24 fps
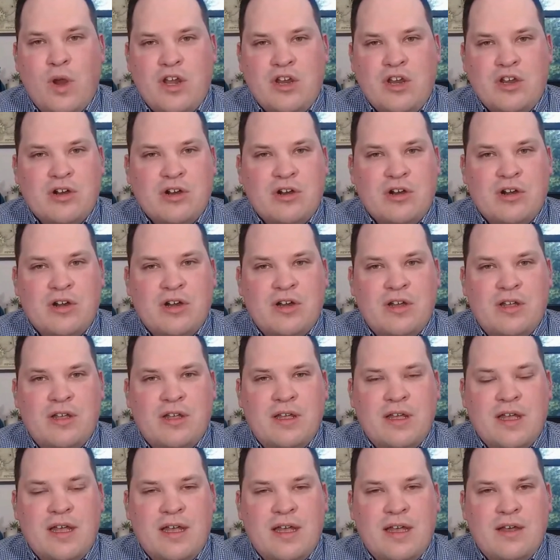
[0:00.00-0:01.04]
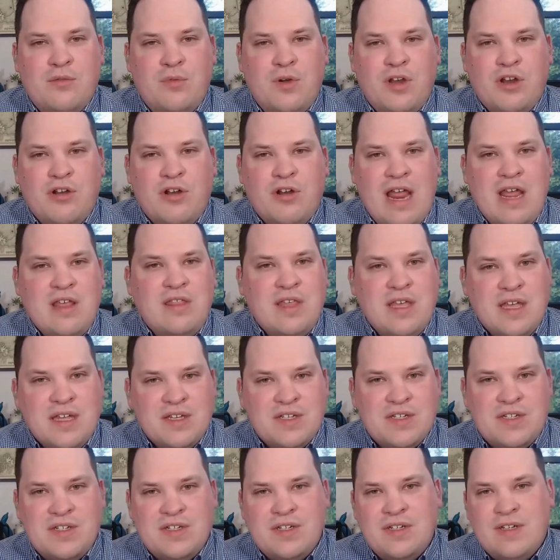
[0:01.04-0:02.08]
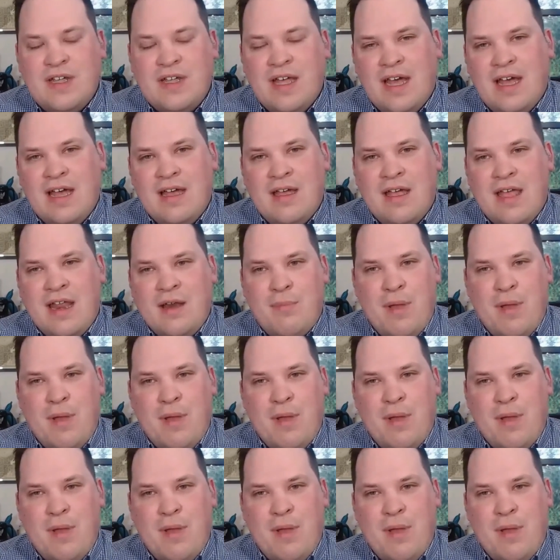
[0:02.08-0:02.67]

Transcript: when you're uh, when you're an atheist uh,